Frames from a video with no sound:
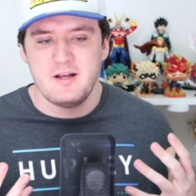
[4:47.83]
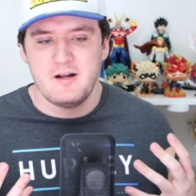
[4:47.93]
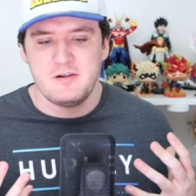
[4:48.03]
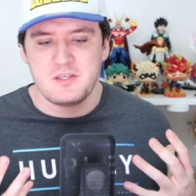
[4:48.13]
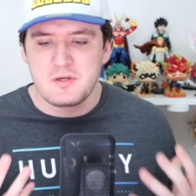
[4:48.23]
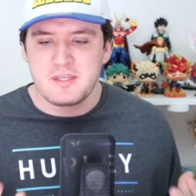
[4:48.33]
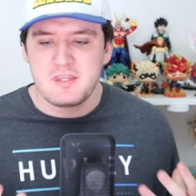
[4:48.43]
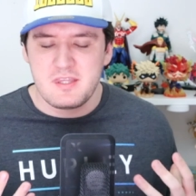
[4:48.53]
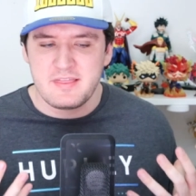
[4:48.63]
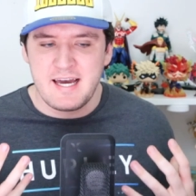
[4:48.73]
You
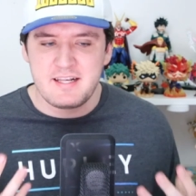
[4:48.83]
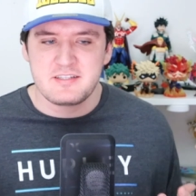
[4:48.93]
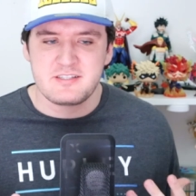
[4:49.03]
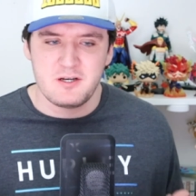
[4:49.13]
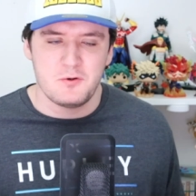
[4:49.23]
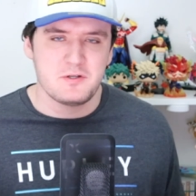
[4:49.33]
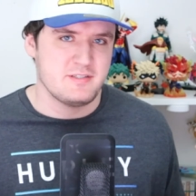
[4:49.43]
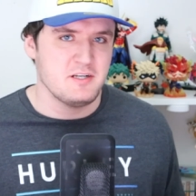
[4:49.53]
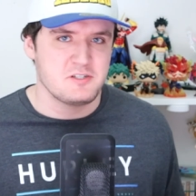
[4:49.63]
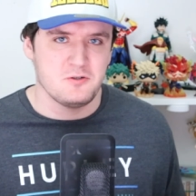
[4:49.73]
that is so
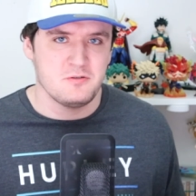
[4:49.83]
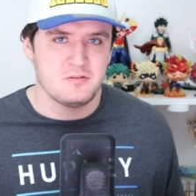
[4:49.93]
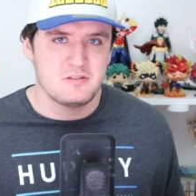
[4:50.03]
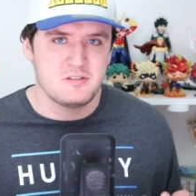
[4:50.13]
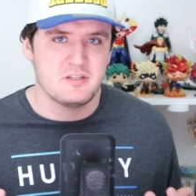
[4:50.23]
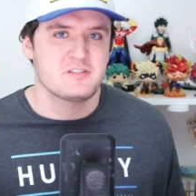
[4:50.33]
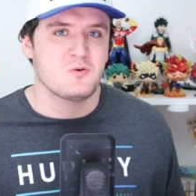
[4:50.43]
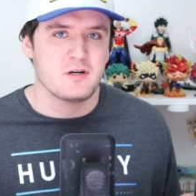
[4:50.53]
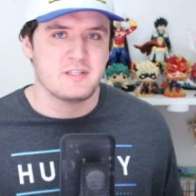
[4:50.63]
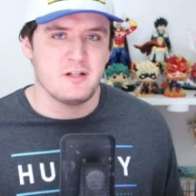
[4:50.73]
essential to
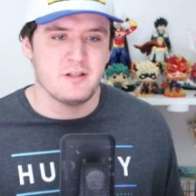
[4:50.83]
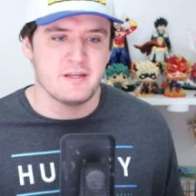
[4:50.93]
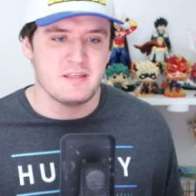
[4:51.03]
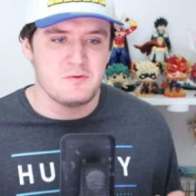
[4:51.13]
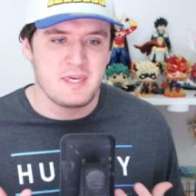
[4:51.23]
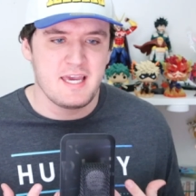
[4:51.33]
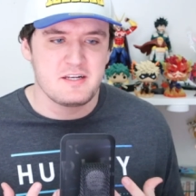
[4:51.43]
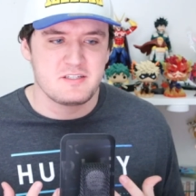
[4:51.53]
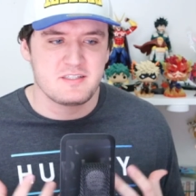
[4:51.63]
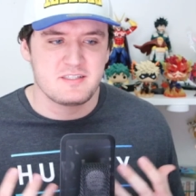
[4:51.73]
storytelling. You can't
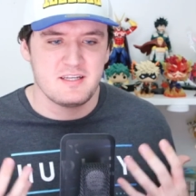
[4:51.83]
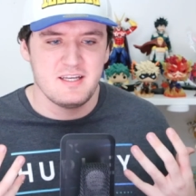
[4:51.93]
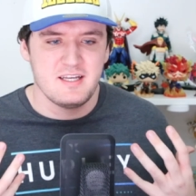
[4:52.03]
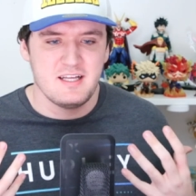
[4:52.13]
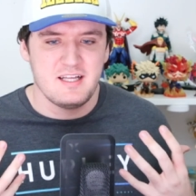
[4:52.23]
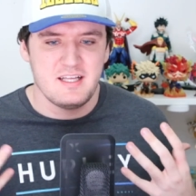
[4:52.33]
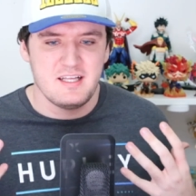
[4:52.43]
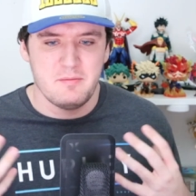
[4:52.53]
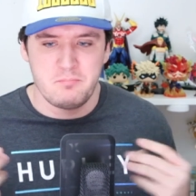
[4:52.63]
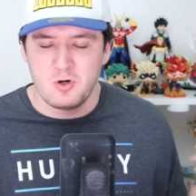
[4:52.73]
just
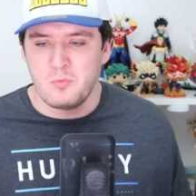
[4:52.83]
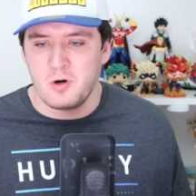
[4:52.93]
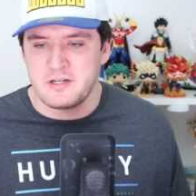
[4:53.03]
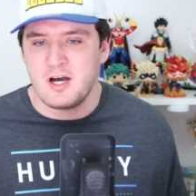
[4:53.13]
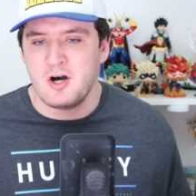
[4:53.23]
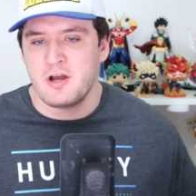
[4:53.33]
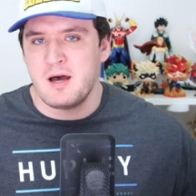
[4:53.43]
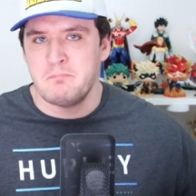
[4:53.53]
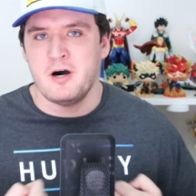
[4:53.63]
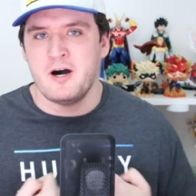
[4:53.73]
boom one day, oh yeah, I'm
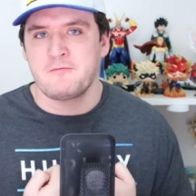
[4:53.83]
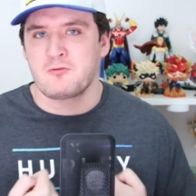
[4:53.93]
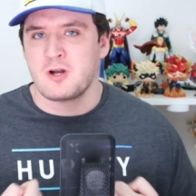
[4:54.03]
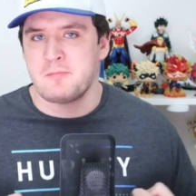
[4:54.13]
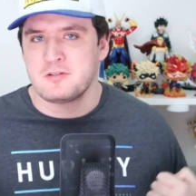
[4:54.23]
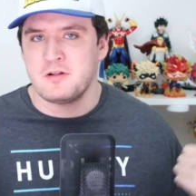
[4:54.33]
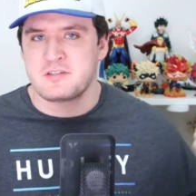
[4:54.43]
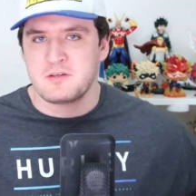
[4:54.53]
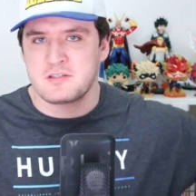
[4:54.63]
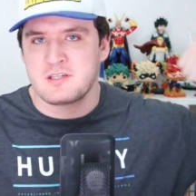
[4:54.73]
buff, ripped. Let's
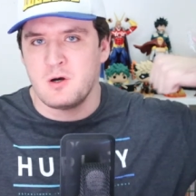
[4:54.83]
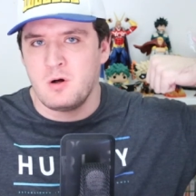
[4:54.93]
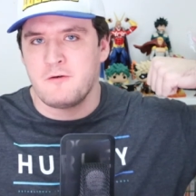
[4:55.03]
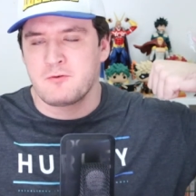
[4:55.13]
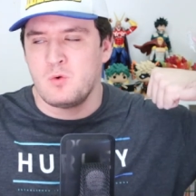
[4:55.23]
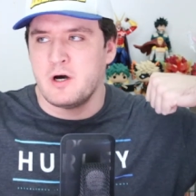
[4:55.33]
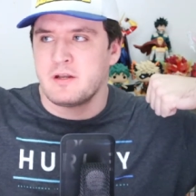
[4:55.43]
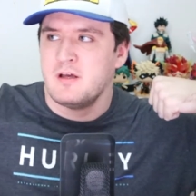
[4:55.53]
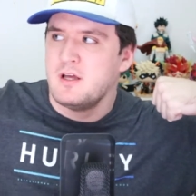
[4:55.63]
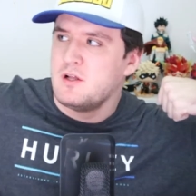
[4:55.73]
let's go all for one.
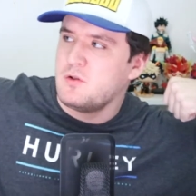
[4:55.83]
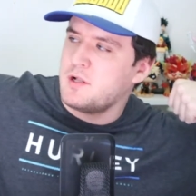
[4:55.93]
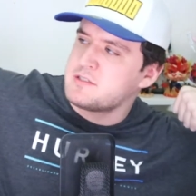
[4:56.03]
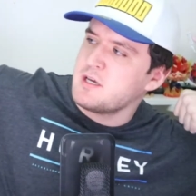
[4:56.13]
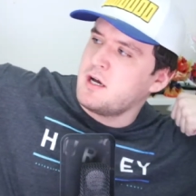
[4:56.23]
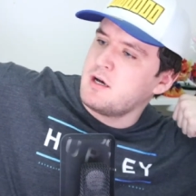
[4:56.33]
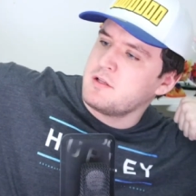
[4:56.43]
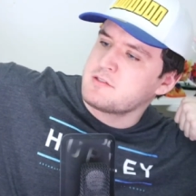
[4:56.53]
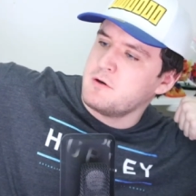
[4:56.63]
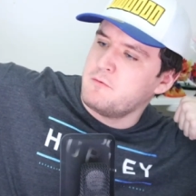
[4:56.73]
Let's uh
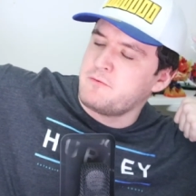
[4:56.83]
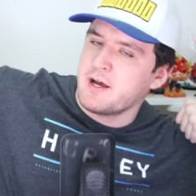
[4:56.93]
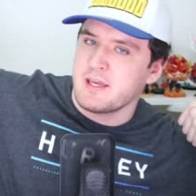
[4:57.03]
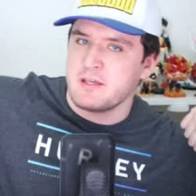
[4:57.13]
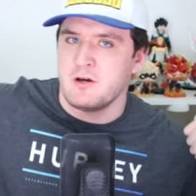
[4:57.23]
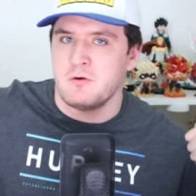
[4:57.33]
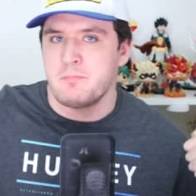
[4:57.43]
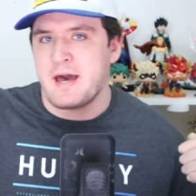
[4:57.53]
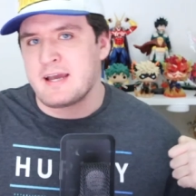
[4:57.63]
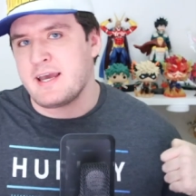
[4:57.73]
let's go fight, you know,
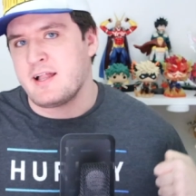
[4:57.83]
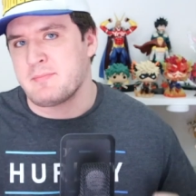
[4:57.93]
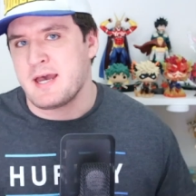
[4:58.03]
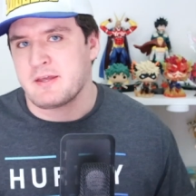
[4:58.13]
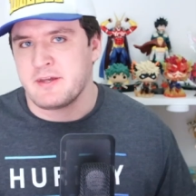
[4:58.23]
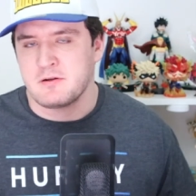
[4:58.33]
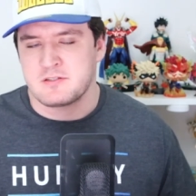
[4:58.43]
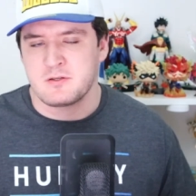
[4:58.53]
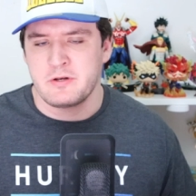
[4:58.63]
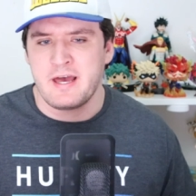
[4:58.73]
back alley back there. Let's
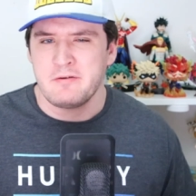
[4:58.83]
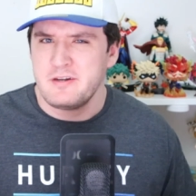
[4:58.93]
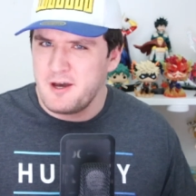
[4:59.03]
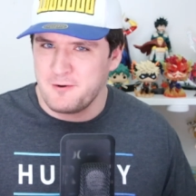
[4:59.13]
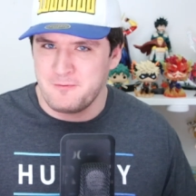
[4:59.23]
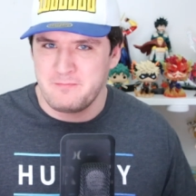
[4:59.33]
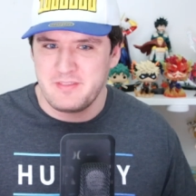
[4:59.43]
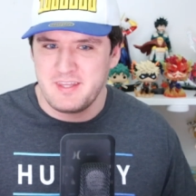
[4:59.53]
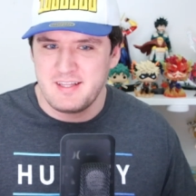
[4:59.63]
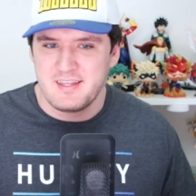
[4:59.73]
throw down. No.
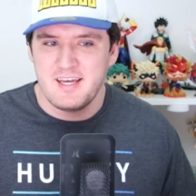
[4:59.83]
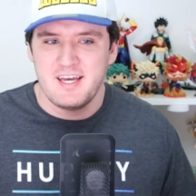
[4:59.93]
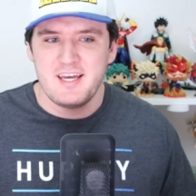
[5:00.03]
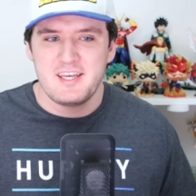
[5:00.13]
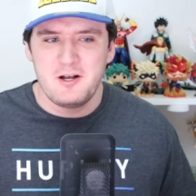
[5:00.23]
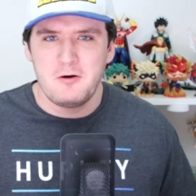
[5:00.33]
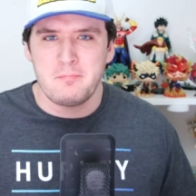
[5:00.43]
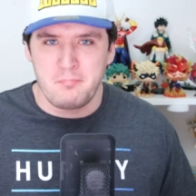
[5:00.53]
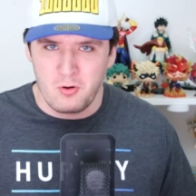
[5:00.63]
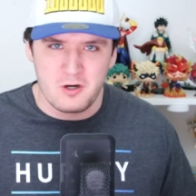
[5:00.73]
It, you know how
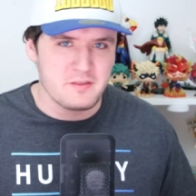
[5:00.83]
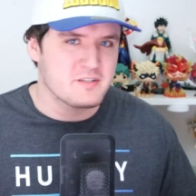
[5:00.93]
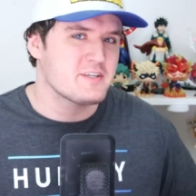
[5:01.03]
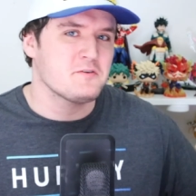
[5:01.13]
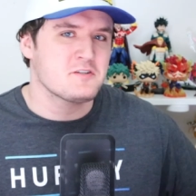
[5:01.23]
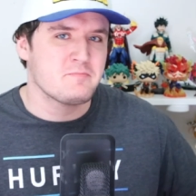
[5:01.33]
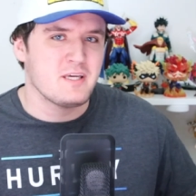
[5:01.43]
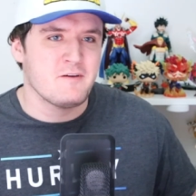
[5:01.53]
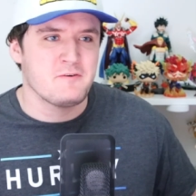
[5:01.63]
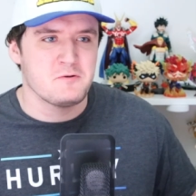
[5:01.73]
boring the series would be
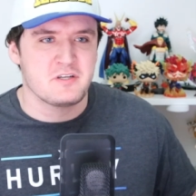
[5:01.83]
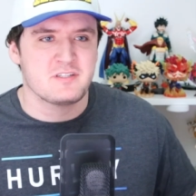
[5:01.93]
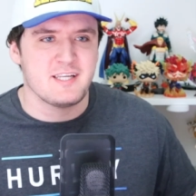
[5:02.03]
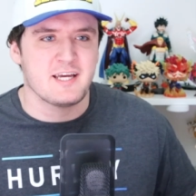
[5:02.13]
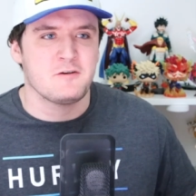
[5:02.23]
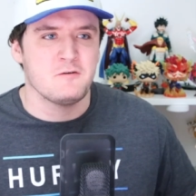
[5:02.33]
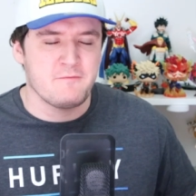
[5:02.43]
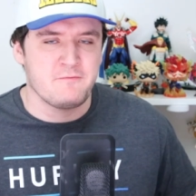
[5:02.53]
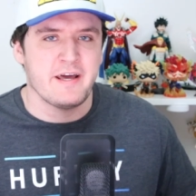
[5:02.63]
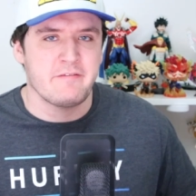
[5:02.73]
if it was just Deku
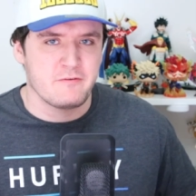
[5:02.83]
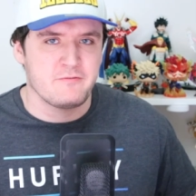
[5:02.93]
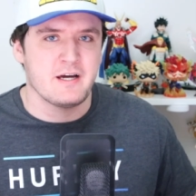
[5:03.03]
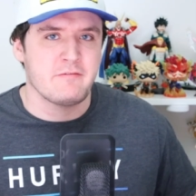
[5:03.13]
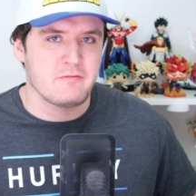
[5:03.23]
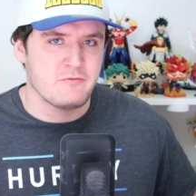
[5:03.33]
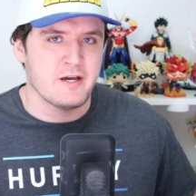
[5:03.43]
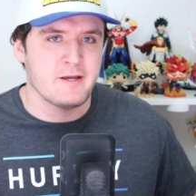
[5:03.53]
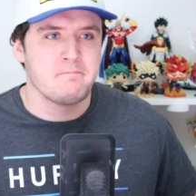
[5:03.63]
fight after fight after fight?